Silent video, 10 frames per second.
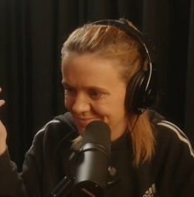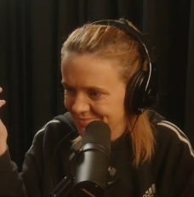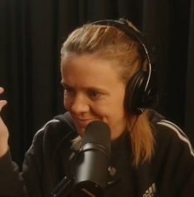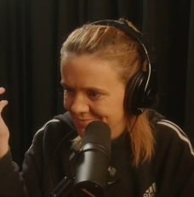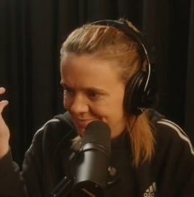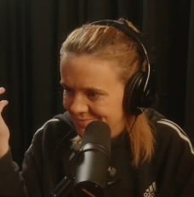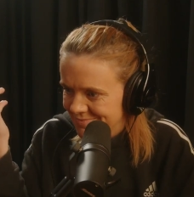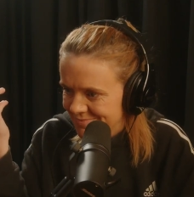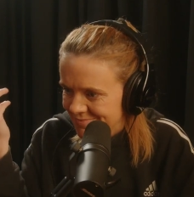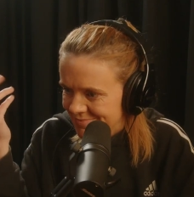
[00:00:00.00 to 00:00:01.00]

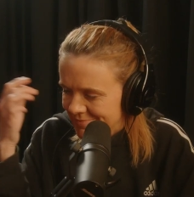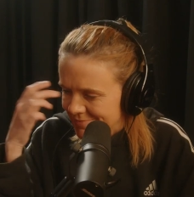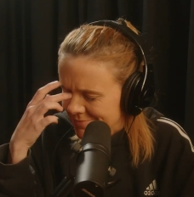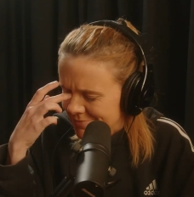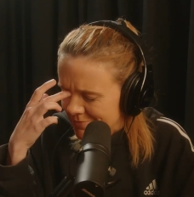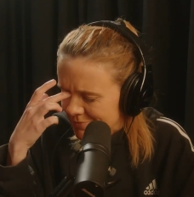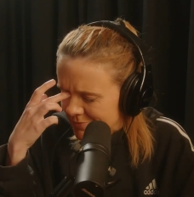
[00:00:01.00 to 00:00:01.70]
Nobody speaks.